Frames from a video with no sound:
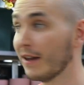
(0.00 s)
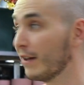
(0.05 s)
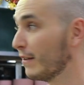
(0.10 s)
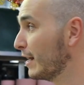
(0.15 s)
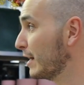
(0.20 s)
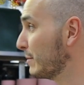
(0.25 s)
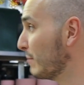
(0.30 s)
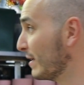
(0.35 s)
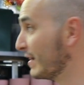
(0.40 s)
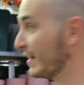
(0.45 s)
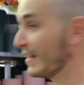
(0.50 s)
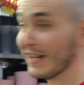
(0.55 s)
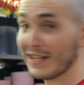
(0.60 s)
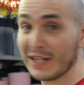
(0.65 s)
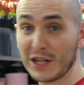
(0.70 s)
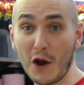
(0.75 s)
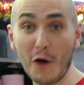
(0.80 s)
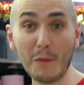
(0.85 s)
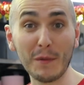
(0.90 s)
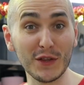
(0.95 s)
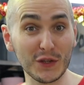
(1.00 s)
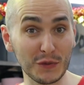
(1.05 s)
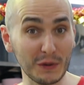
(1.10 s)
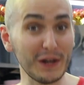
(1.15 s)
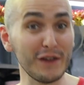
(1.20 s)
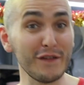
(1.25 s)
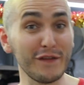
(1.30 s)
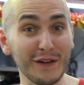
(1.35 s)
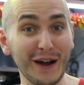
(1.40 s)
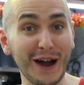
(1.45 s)
This place is actually open
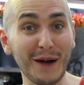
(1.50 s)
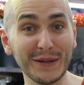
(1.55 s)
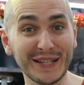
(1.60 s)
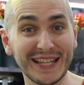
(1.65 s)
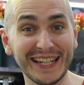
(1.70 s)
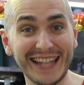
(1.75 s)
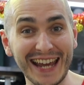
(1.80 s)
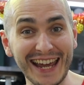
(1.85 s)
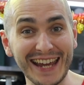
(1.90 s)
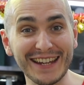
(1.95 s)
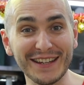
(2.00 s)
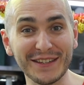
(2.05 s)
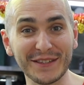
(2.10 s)
24 hours a day,